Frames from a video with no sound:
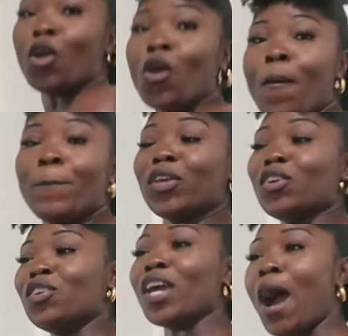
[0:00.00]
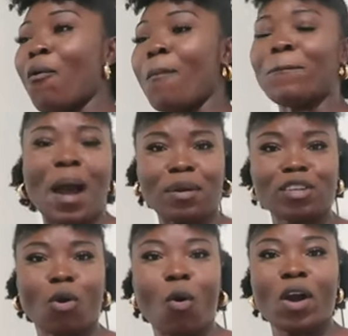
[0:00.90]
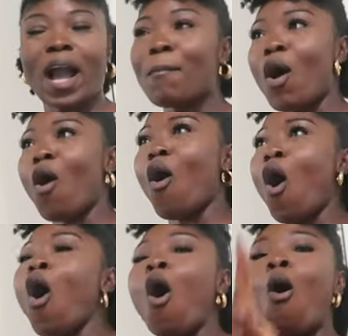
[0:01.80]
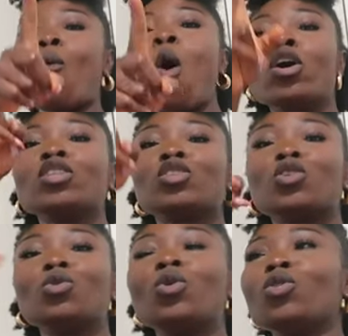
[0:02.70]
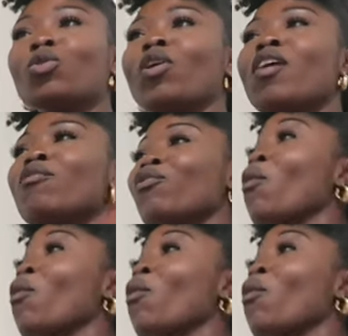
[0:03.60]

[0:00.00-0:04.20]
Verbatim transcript: baby, our pop. Let's go. Come on. 1, 2, 3.